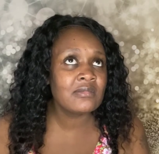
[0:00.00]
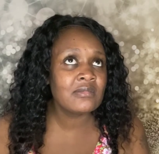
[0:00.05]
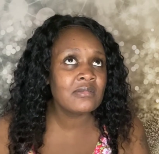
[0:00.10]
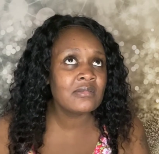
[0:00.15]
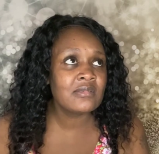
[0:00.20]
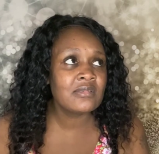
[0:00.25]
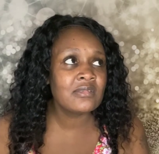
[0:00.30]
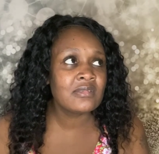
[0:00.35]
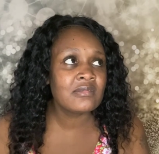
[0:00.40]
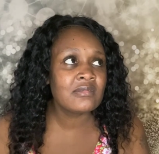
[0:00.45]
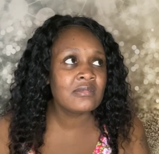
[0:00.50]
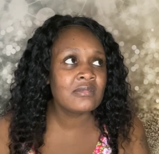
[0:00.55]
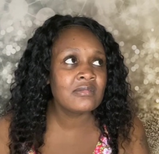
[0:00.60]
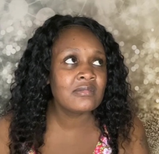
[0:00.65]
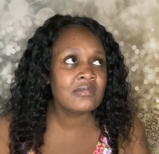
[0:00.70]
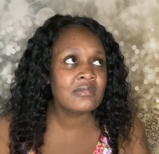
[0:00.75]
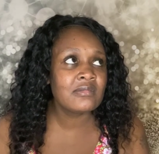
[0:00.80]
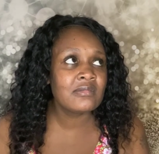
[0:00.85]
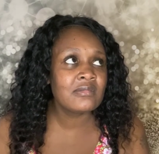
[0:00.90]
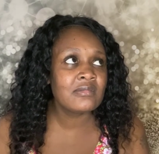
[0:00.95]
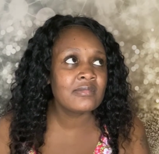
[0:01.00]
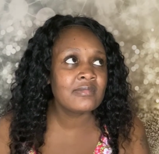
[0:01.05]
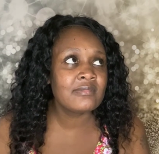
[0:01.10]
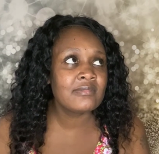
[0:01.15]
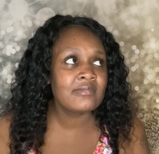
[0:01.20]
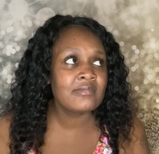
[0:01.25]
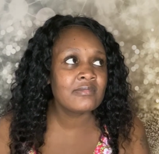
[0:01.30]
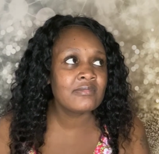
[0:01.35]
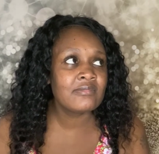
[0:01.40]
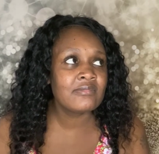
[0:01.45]

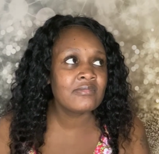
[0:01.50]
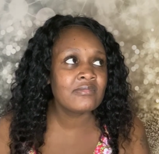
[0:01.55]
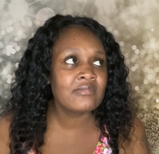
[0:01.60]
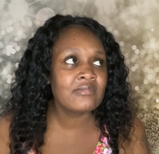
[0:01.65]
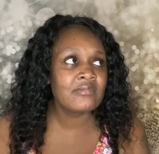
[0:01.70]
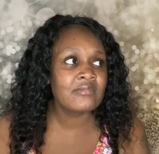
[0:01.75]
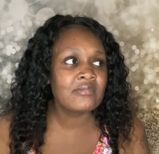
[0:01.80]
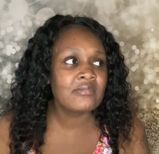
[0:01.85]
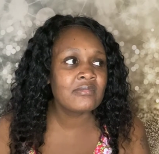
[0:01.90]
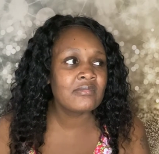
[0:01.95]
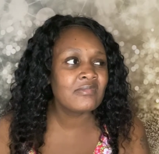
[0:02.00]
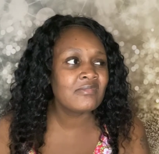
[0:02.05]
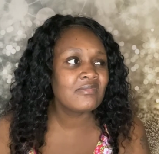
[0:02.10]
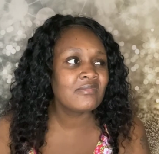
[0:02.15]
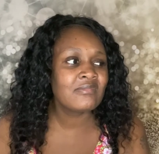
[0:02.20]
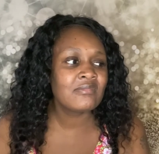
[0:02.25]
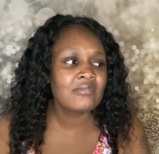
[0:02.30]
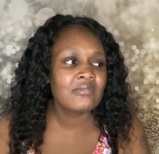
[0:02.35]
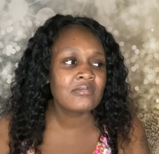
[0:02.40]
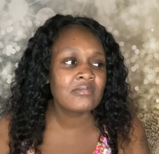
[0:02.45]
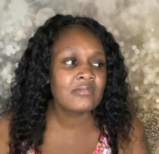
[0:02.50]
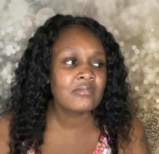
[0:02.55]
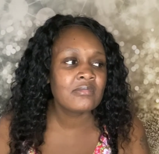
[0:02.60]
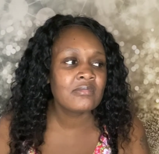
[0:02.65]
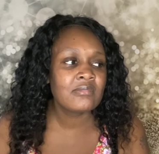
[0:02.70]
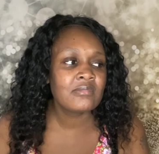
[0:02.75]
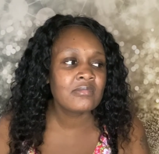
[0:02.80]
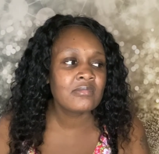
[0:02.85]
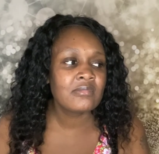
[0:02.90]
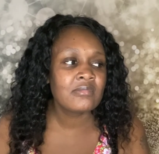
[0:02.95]

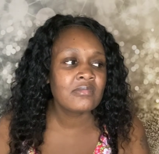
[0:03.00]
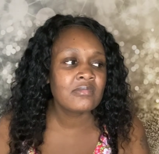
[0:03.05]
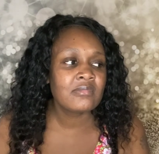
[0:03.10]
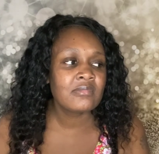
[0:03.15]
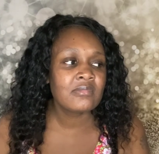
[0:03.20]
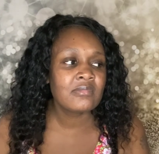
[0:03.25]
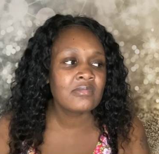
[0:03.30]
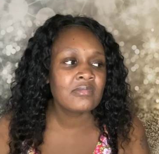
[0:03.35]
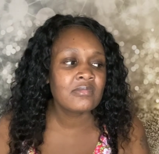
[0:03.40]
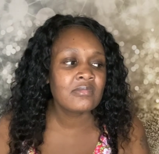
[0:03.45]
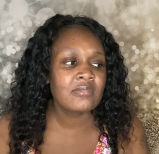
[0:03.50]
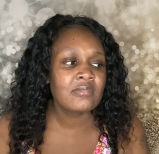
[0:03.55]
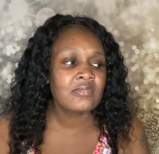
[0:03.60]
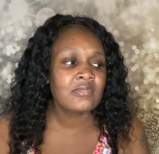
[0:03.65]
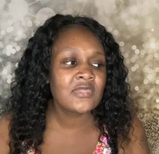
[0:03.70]
Nobody speaks.